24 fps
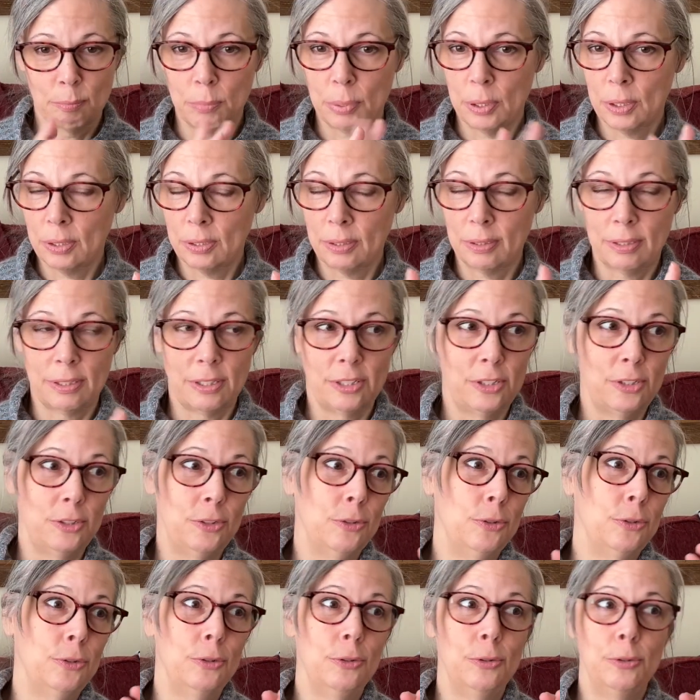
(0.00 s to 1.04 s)
purl
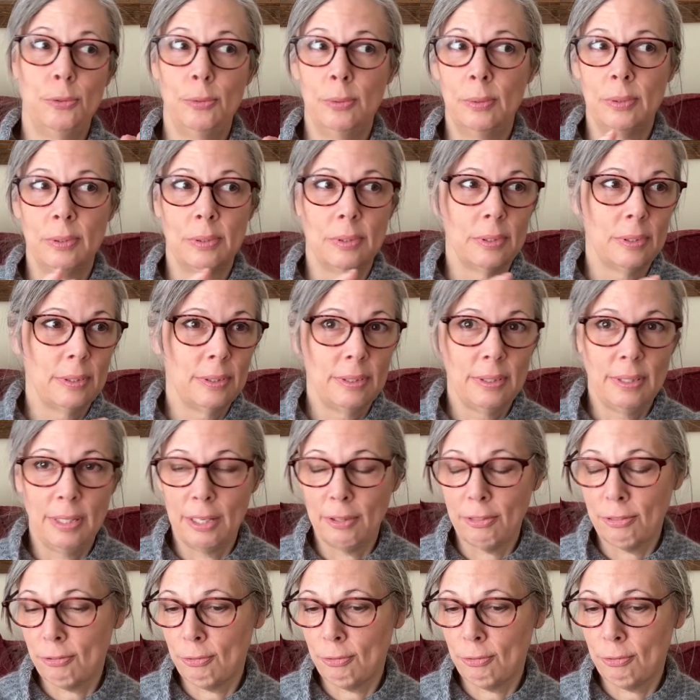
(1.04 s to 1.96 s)
2, knit